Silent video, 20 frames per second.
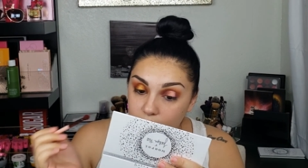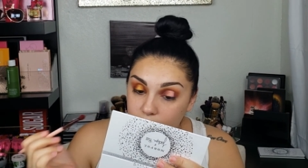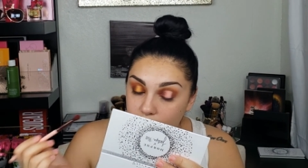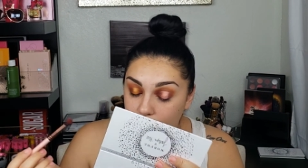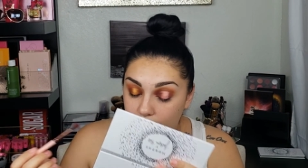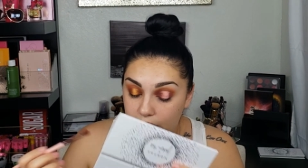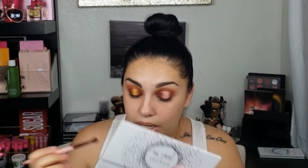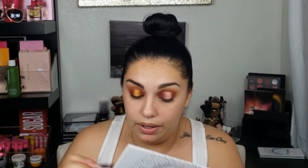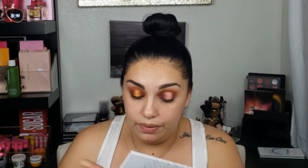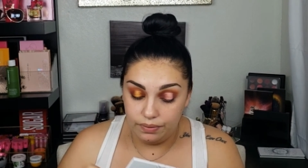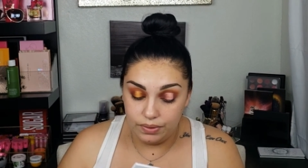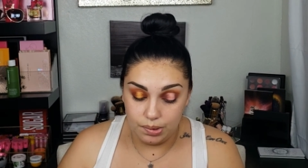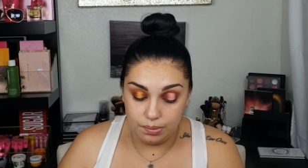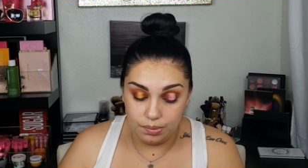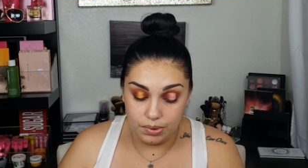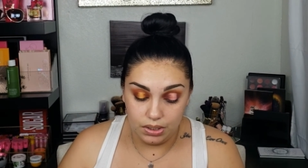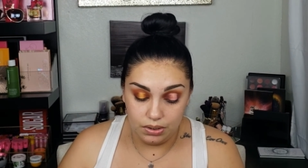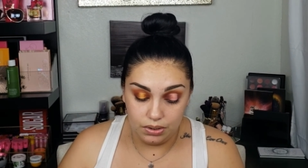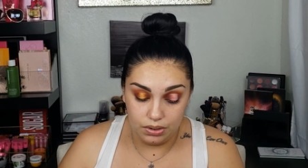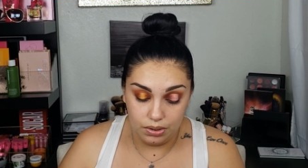that I have dipped
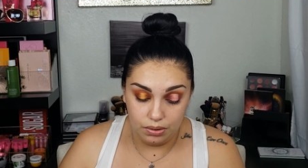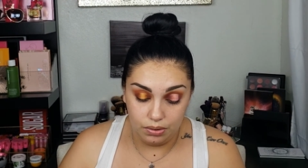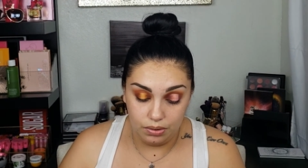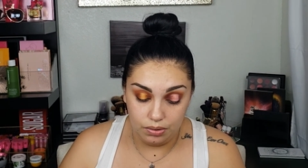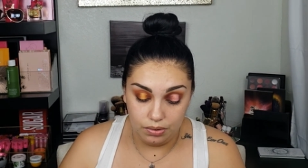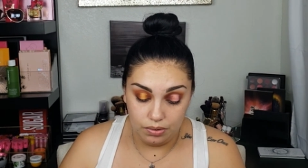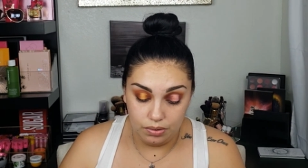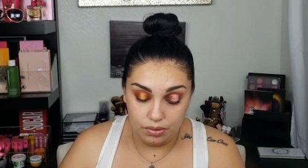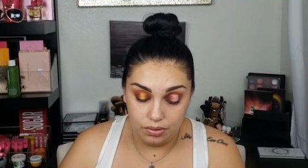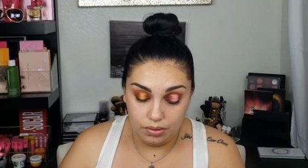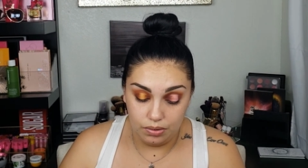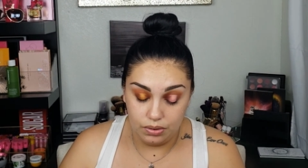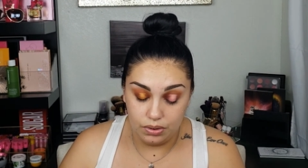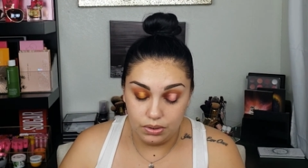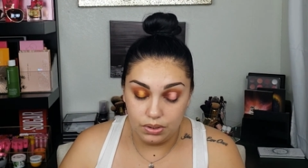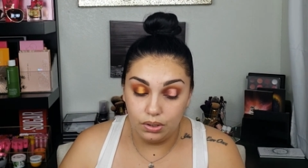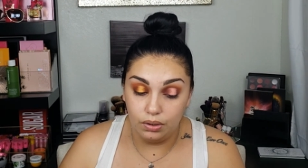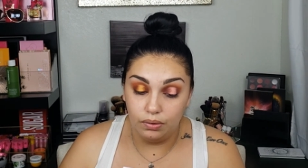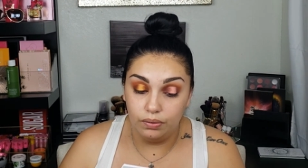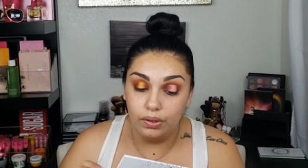into
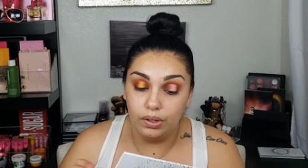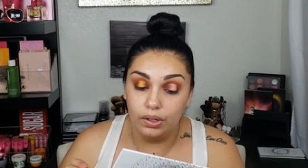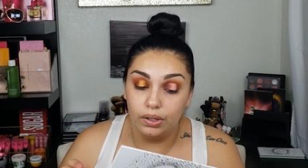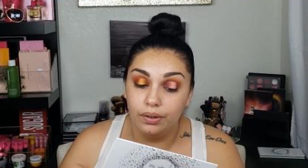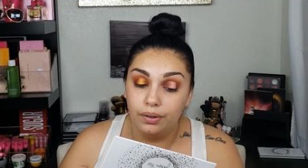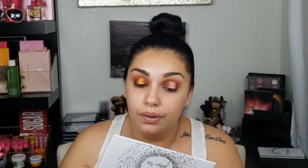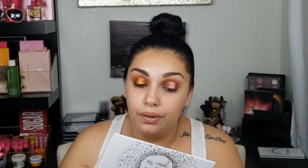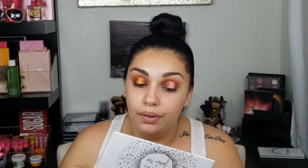so far.